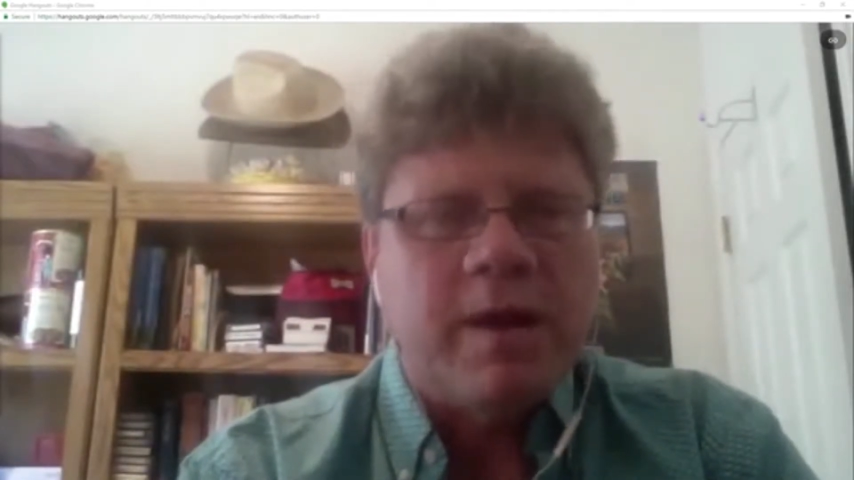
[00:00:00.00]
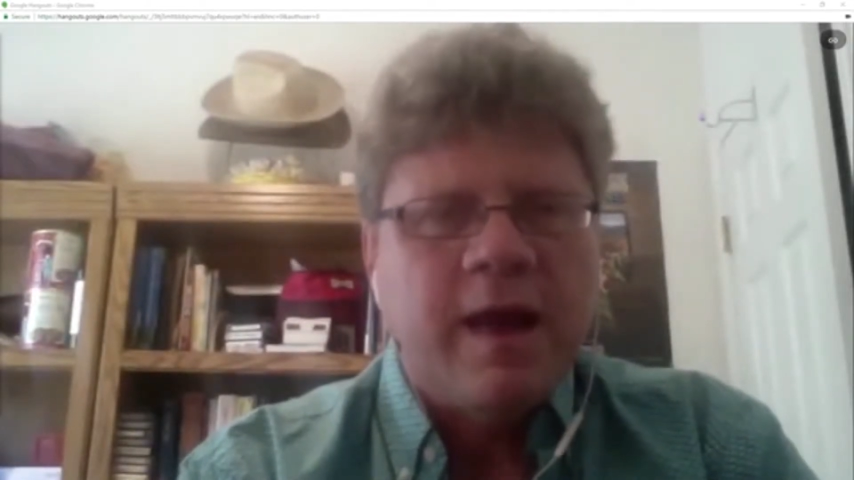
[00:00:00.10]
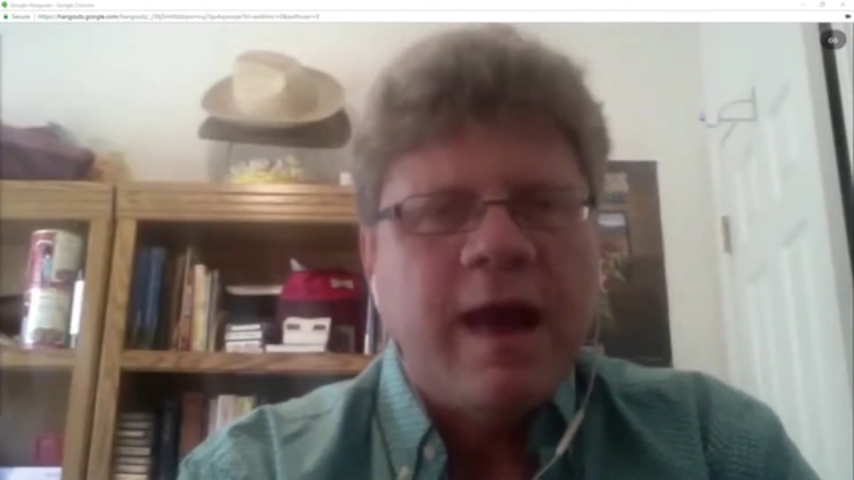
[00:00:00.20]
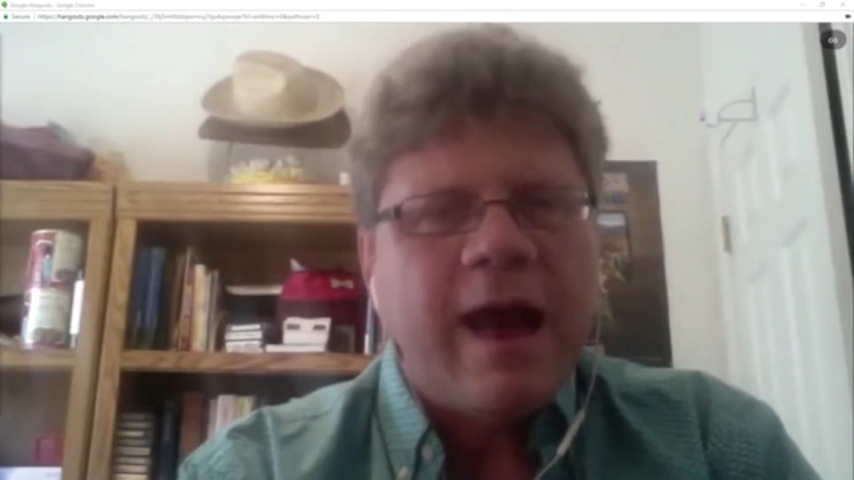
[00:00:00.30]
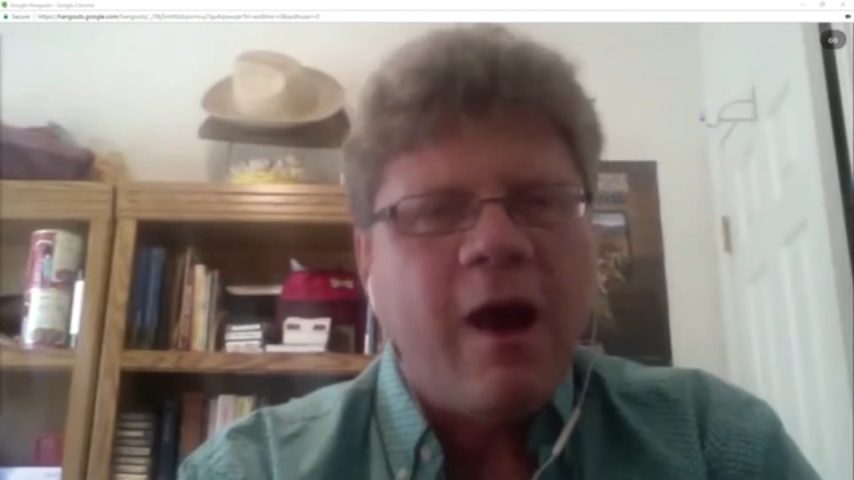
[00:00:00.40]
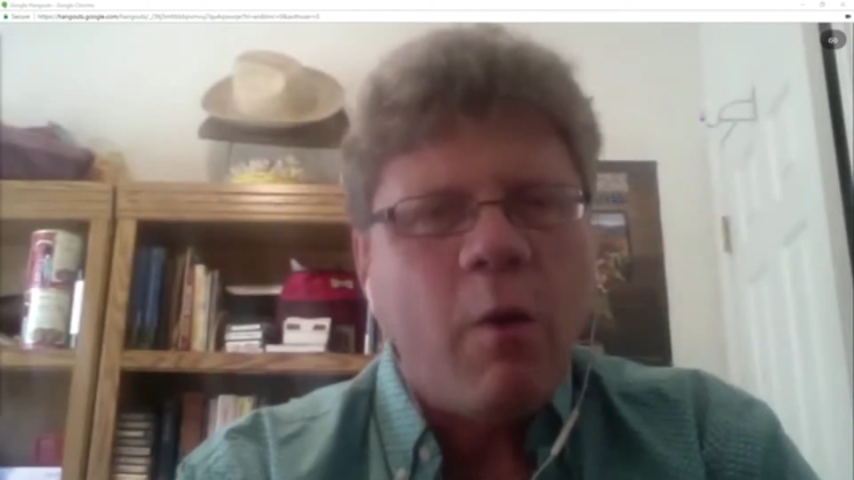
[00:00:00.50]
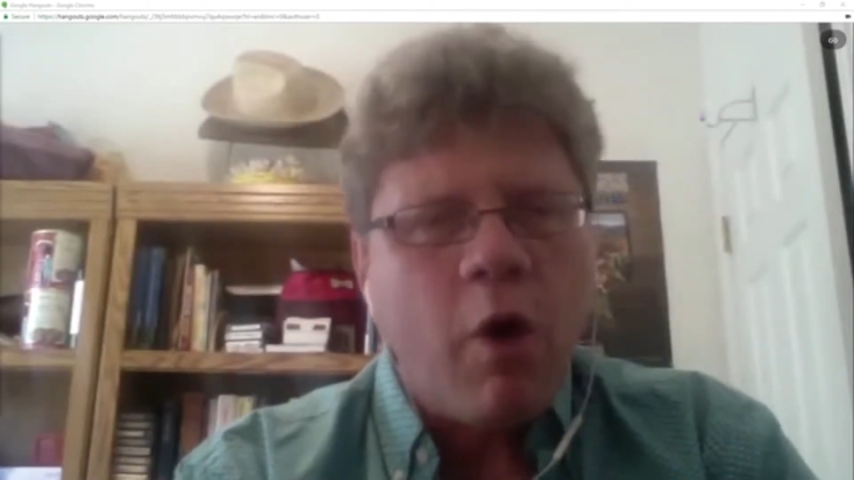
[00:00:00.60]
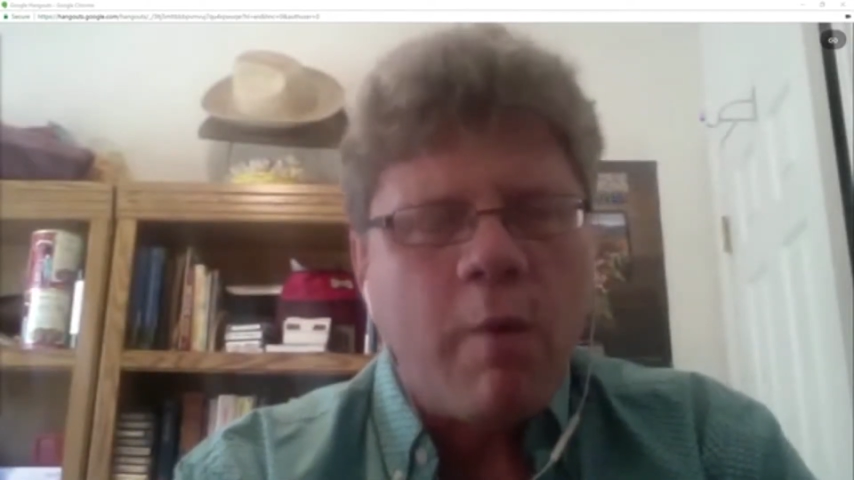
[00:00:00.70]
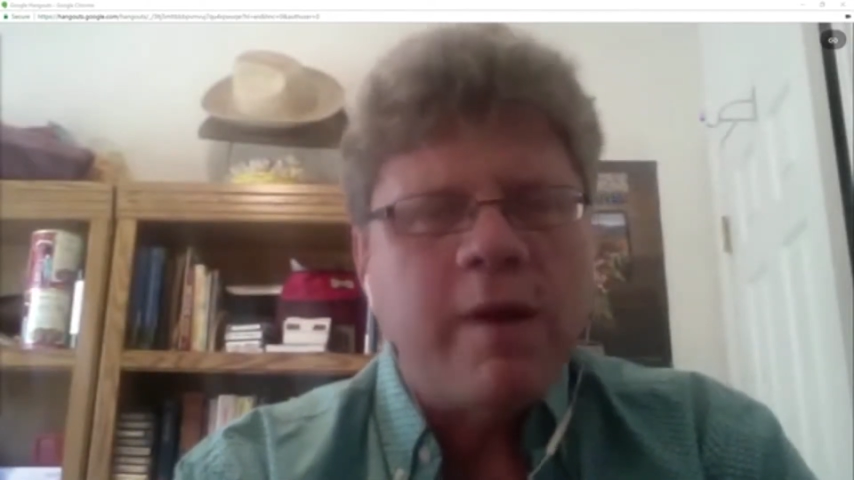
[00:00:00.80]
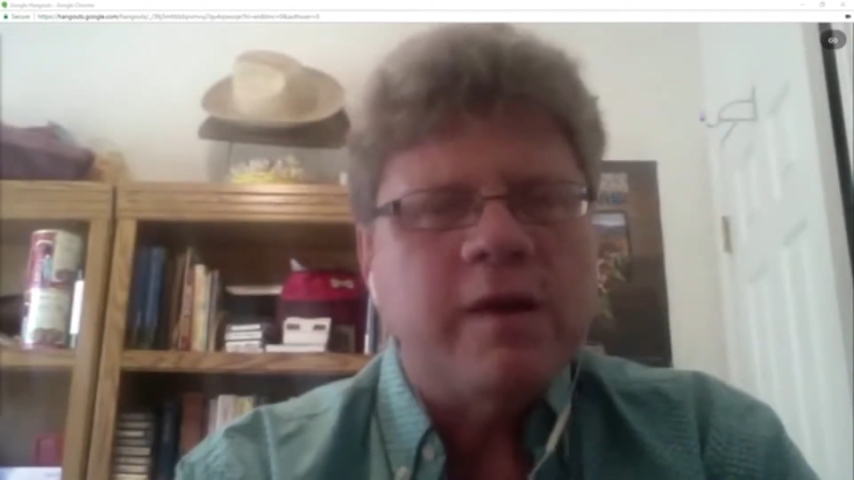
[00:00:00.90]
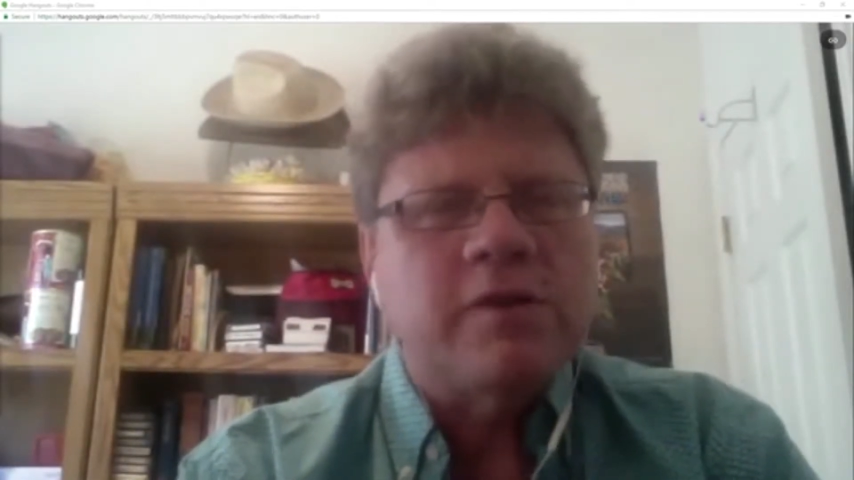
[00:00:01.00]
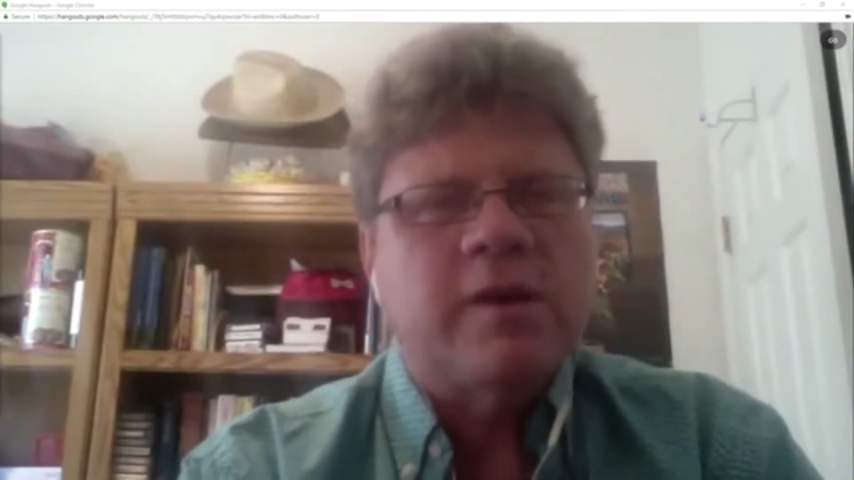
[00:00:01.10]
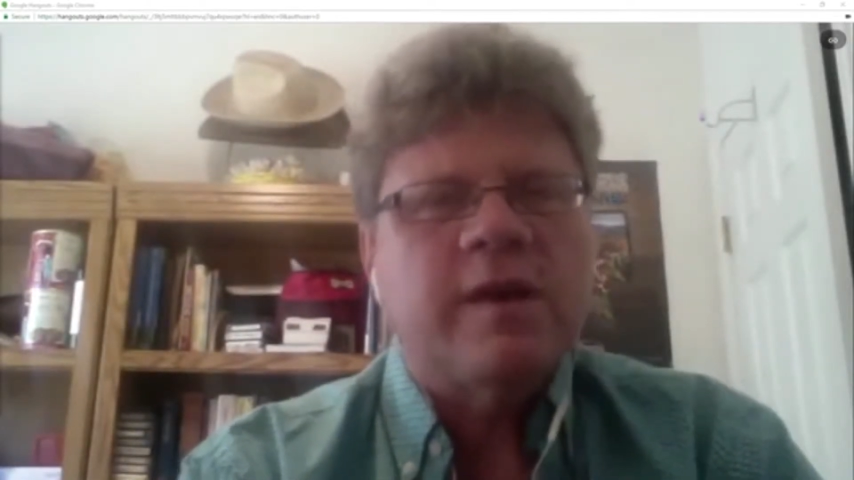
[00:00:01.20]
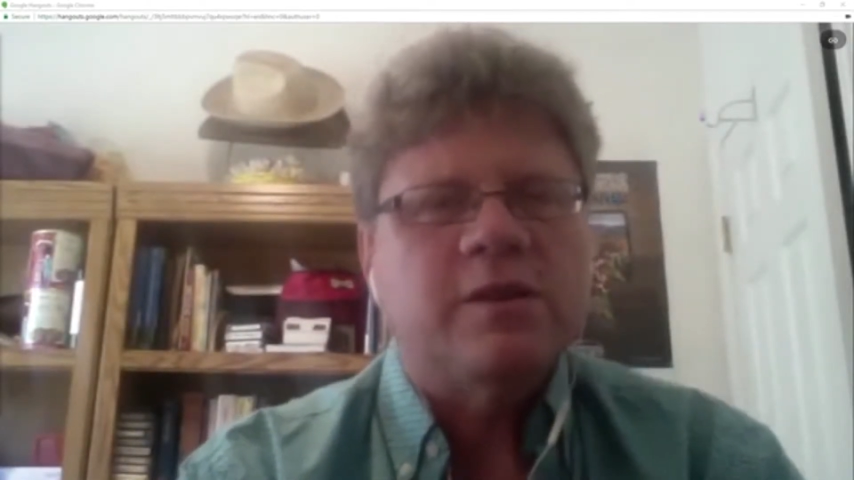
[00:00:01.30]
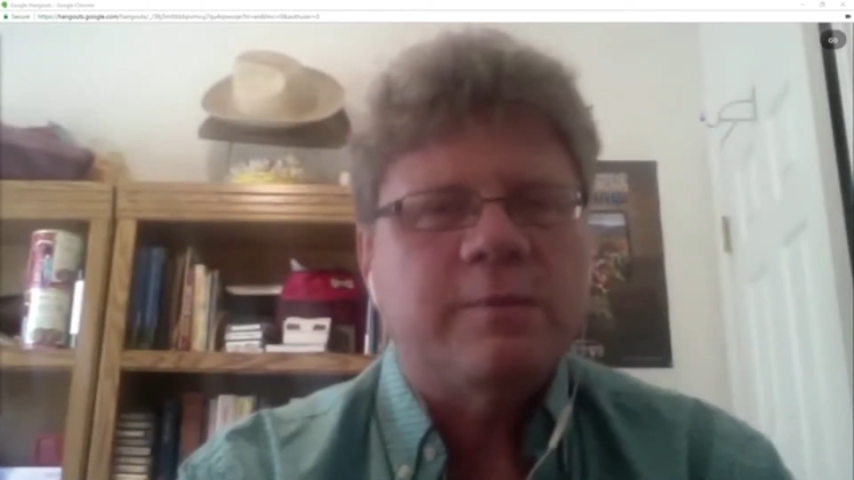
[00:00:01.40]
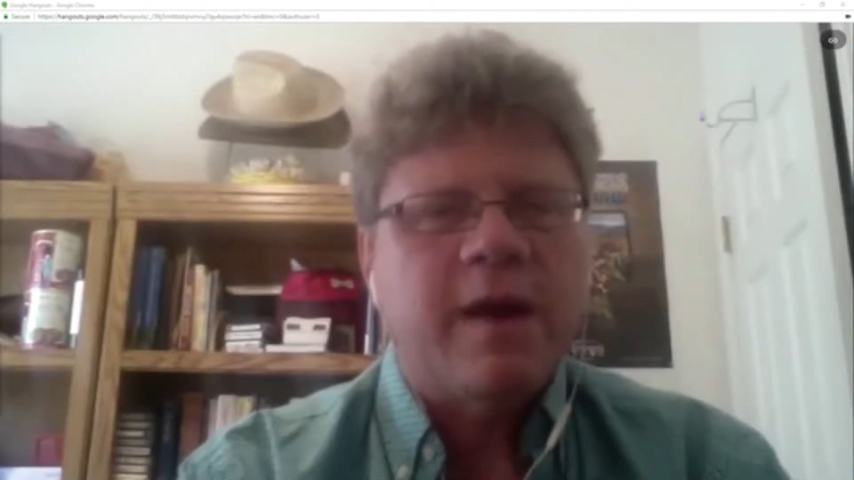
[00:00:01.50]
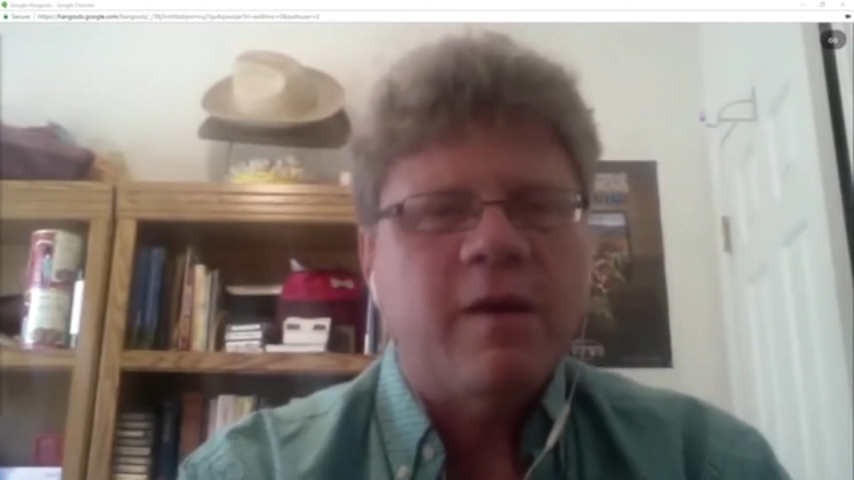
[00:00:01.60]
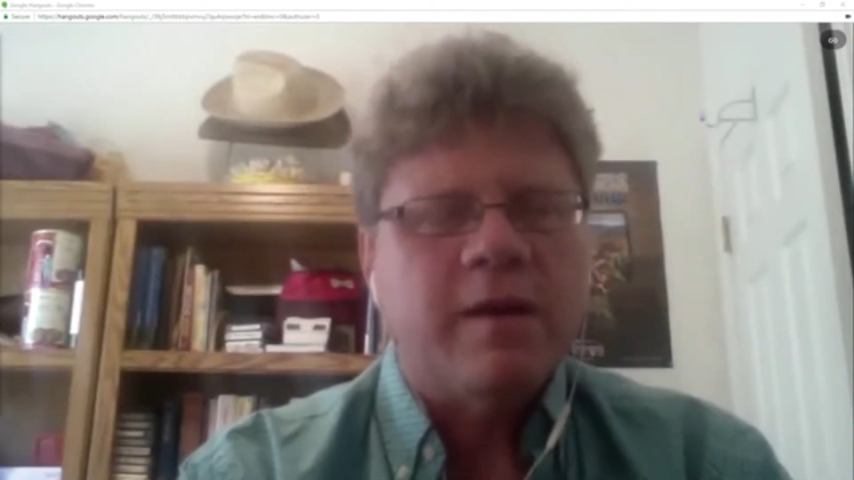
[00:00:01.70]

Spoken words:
How open and transparent